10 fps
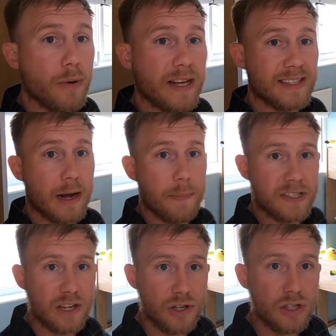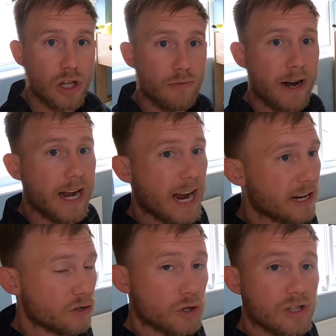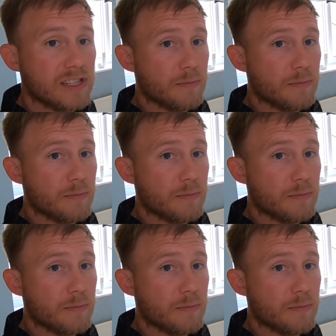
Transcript: this time positioned to the rear, and it's just as